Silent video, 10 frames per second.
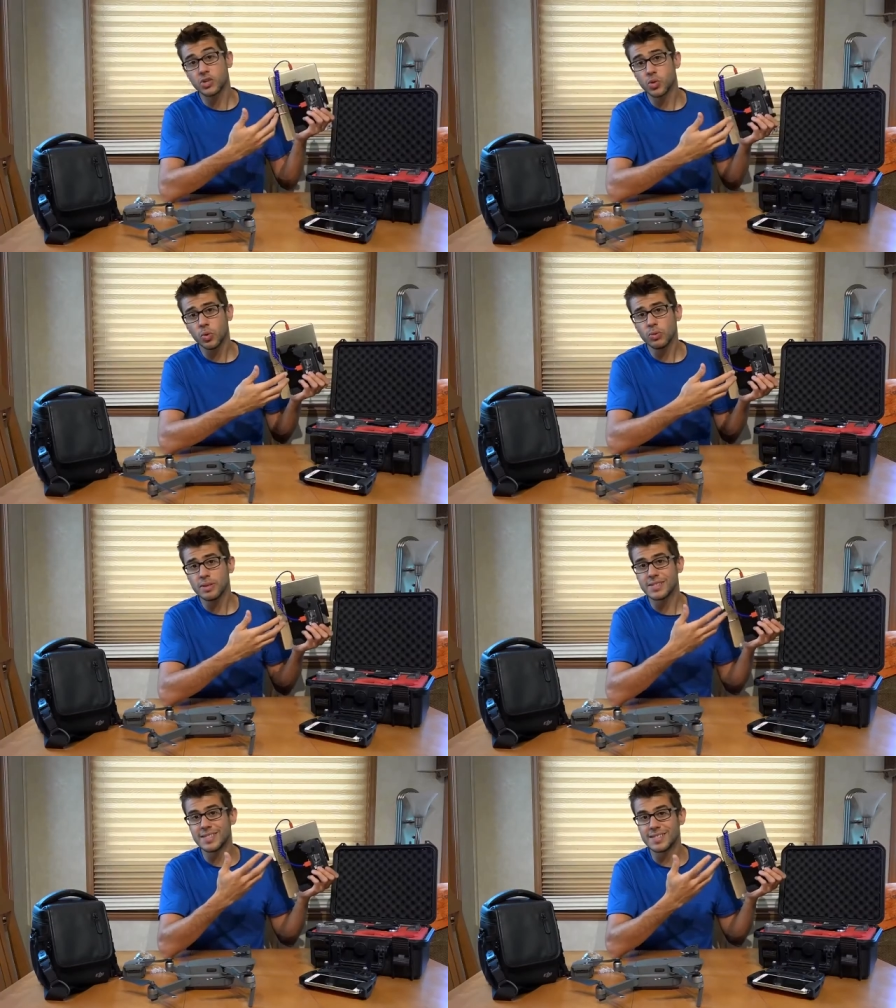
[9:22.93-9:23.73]
The controller
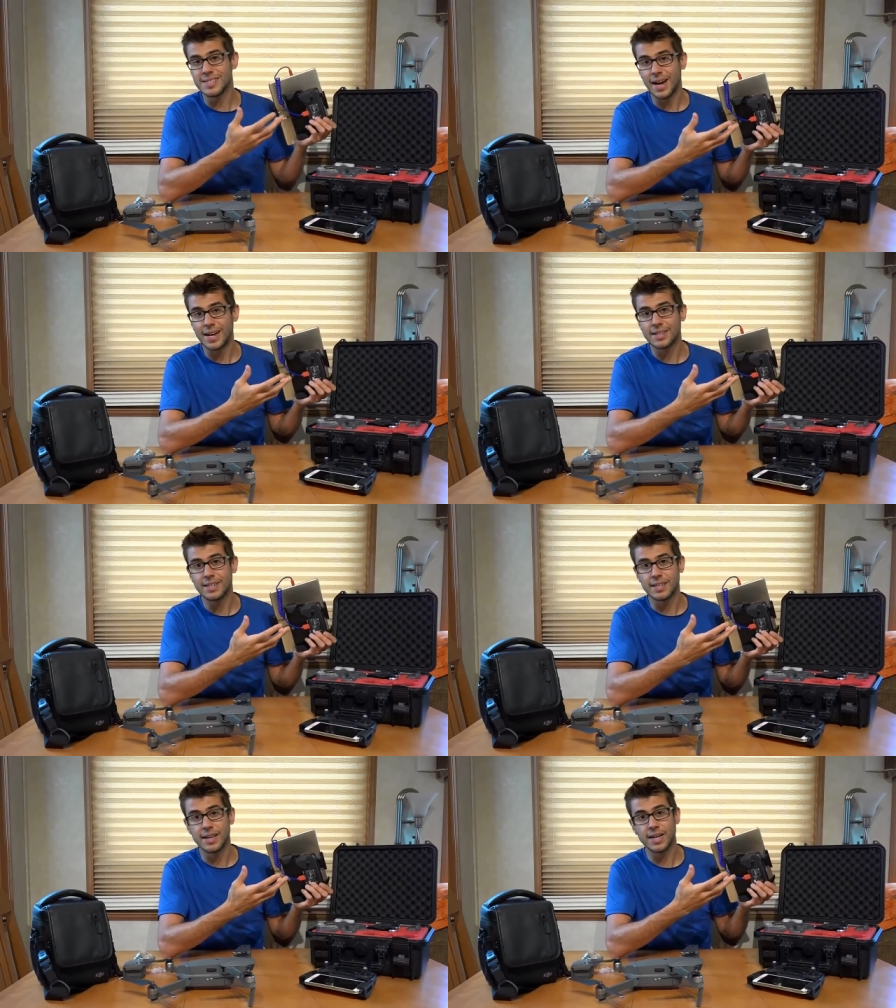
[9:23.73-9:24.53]
is designed
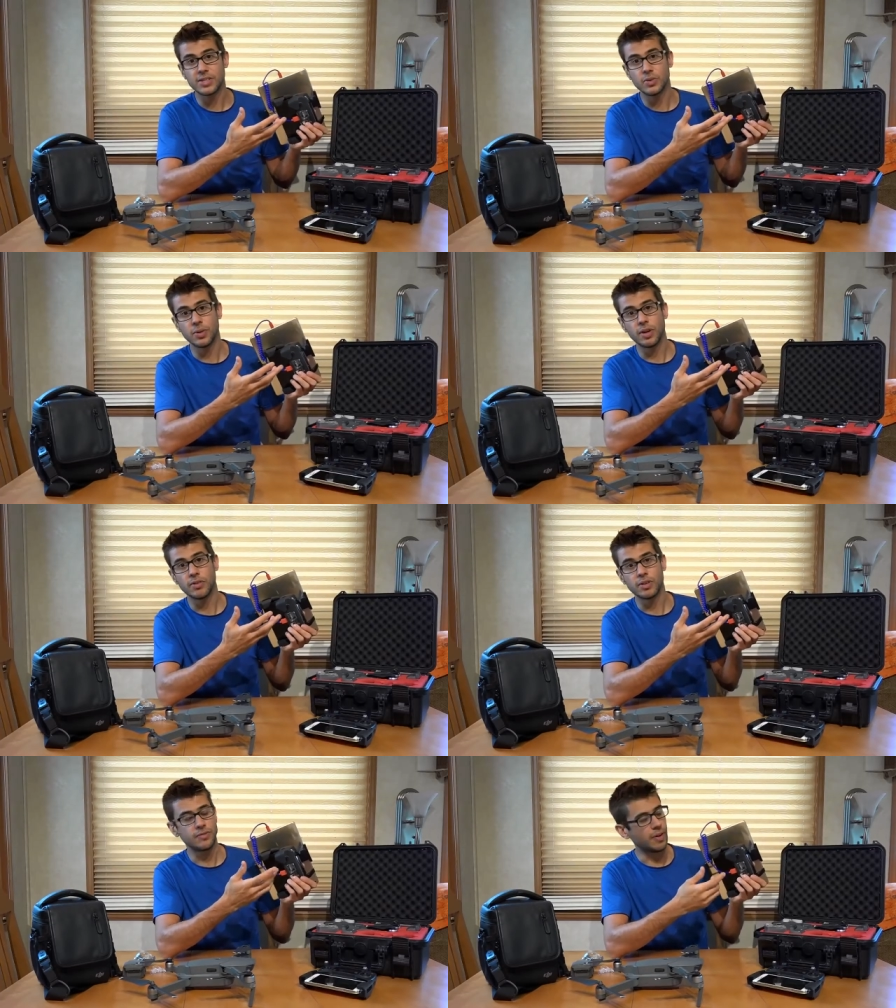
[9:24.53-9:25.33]
to connect to
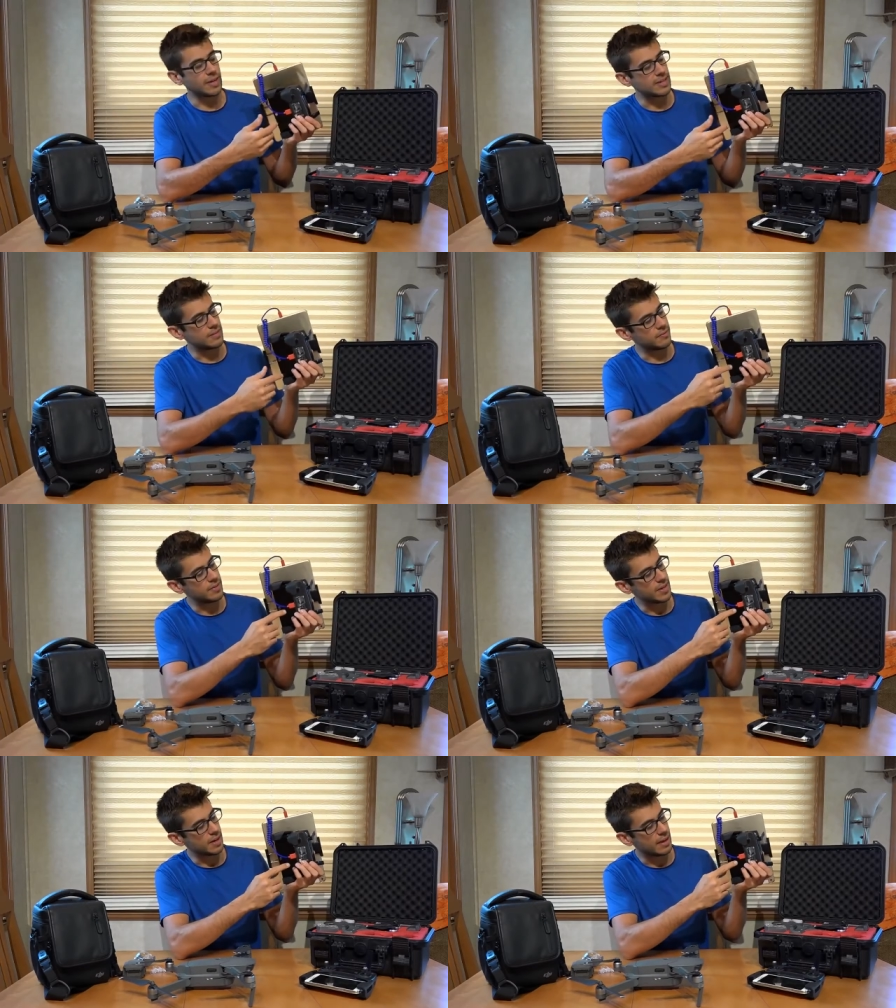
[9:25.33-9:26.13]
another device
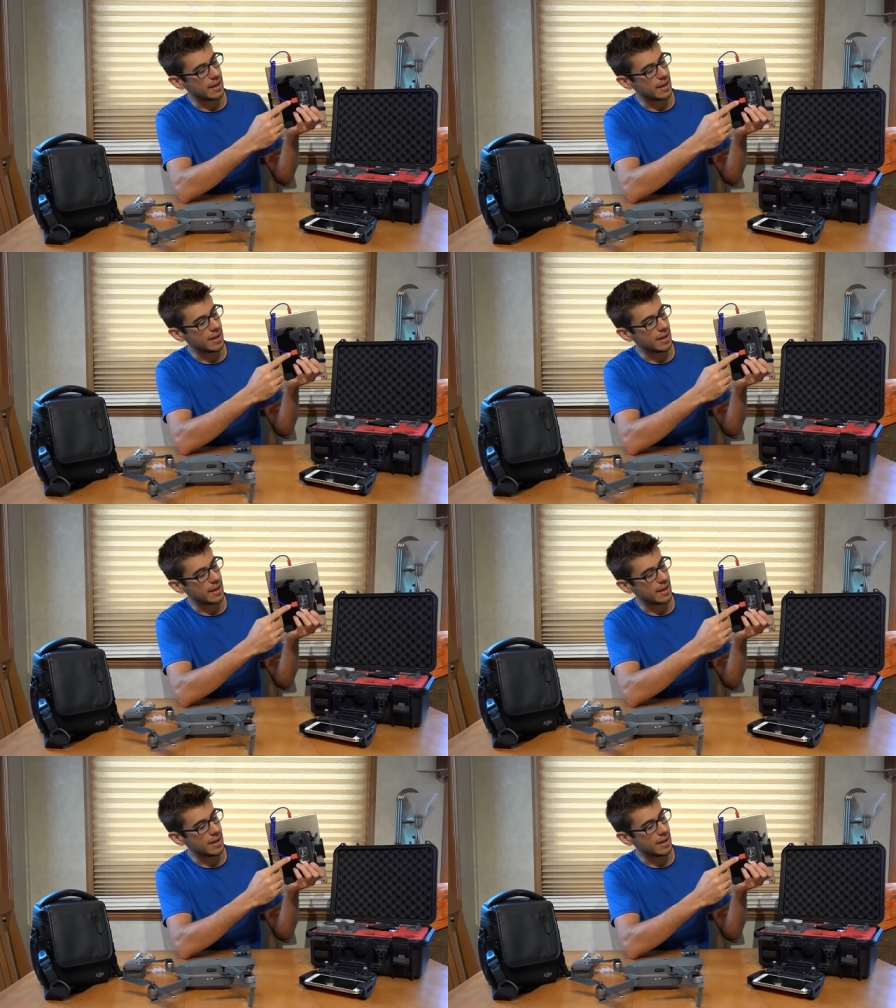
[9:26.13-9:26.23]
via